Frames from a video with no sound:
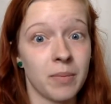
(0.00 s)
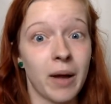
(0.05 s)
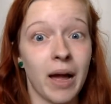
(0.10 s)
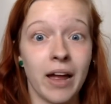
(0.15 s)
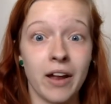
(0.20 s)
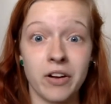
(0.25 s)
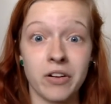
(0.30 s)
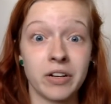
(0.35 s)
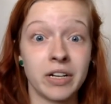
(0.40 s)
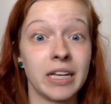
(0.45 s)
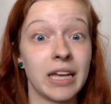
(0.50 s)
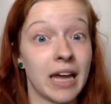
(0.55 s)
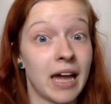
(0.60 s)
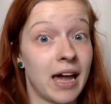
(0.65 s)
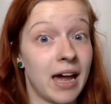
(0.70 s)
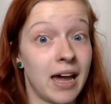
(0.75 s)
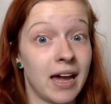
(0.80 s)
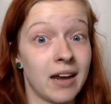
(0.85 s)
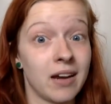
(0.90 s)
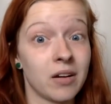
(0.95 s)
I already
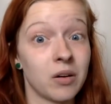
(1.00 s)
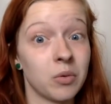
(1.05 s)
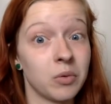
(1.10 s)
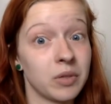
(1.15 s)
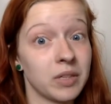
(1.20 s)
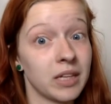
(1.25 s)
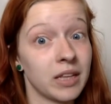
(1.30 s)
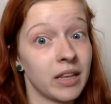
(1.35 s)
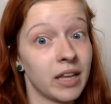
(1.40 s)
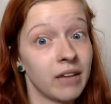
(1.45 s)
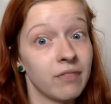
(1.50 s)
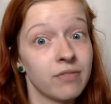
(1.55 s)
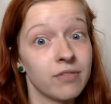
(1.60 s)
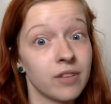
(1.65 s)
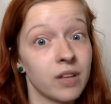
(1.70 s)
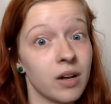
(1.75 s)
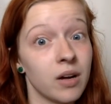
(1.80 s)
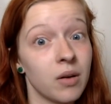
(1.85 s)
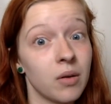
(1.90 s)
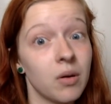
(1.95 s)
had a really light
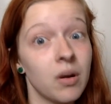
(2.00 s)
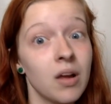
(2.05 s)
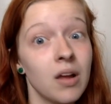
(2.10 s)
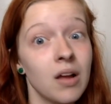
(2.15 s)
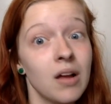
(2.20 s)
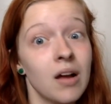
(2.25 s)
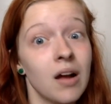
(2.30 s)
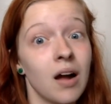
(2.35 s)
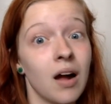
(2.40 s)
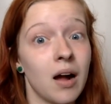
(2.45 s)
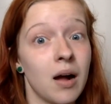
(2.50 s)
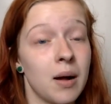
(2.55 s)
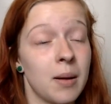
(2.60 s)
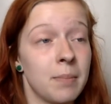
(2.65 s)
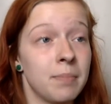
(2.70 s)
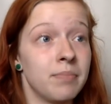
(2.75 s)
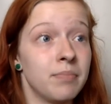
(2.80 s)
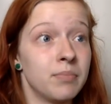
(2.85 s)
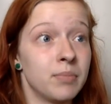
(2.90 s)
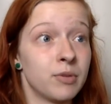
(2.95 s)
flow
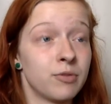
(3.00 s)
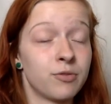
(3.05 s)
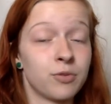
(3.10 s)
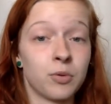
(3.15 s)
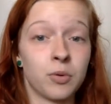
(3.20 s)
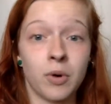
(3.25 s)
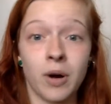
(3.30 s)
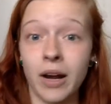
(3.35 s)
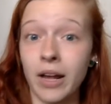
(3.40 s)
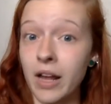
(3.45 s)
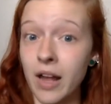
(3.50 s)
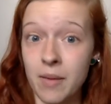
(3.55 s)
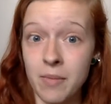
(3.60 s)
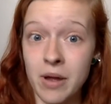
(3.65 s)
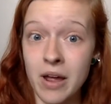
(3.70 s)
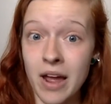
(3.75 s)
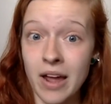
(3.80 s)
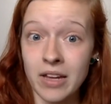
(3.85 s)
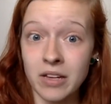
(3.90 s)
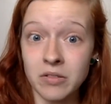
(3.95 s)
um, before I got my
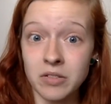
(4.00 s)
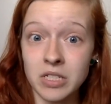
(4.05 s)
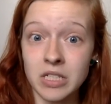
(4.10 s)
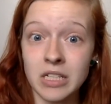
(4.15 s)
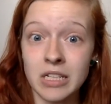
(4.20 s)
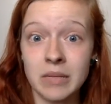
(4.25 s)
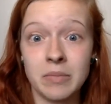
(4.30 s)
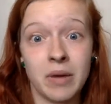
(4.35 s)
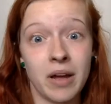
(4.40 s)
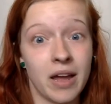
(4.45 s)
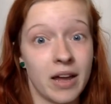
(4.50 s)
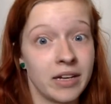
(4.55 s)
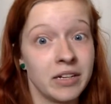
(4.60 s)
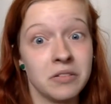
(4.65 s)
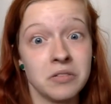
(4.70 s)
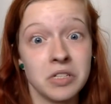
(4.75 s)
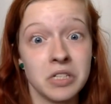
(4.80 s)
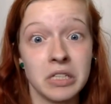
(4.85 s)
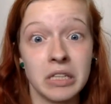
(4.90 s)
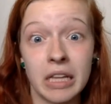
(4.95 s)
IUD, and my
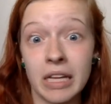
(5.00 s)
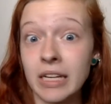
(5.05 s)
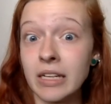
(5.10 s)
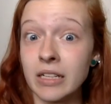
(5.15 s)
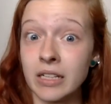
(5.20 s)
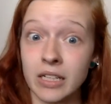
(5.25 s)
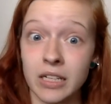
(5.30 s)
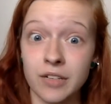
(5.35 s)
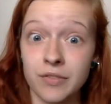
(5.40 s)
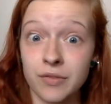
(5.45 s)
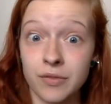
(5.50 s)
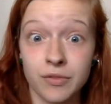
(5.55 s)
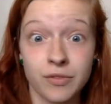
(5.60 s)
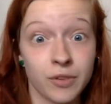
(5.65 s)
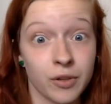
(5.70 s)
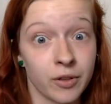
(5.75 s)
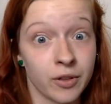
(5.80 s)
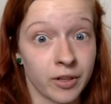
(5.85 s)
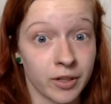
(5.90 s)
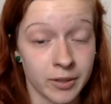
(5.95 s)
IUD lightened it even
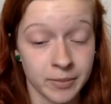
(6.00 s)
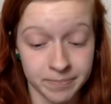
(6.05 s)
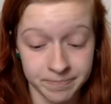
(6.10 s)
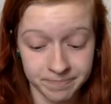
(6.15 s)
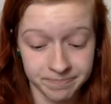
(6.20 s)
further.